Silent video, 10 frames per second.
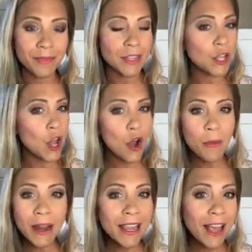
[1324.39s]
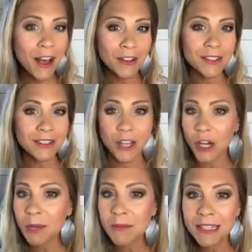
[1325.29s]
Nobody else.
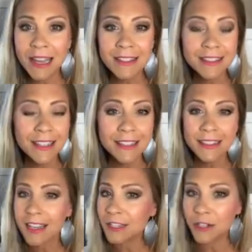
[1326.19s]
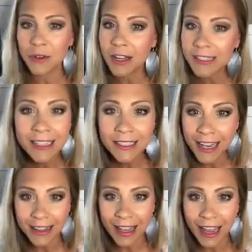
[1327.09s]
Circumstances do not
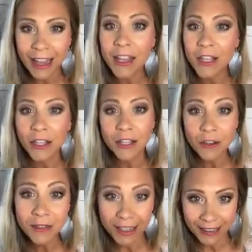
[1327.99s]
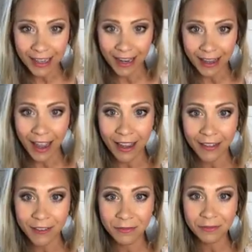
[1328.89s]
dictate that. You dictate that.
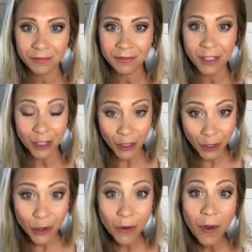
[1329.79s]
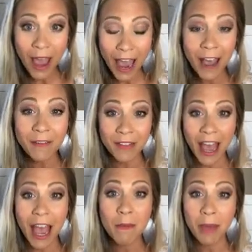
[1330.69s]
You have
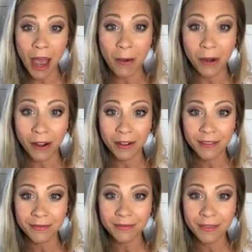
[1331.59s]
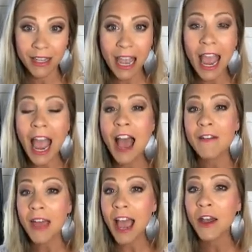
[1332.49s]
that power of
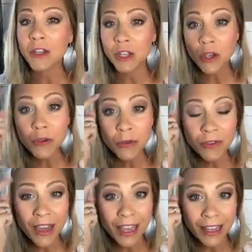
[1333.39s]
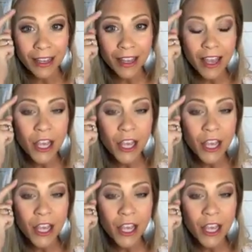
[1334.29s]
how you think.